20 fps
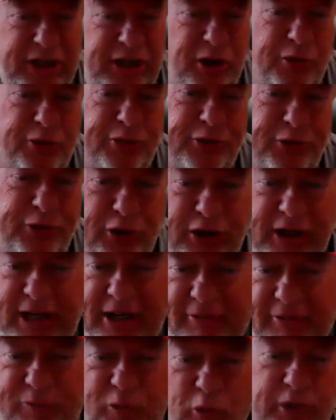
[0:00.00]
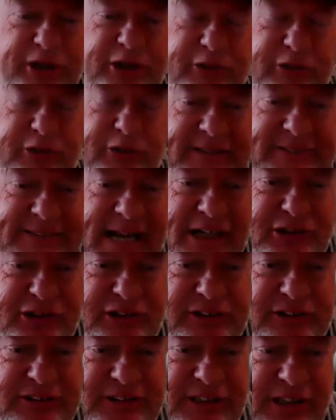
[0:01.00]
30 to 40
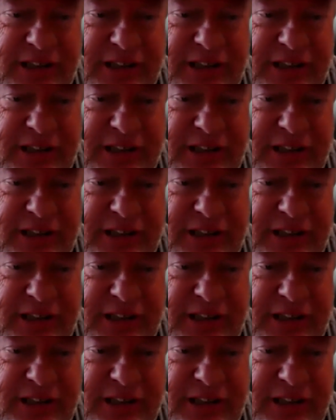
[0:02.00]
transactions a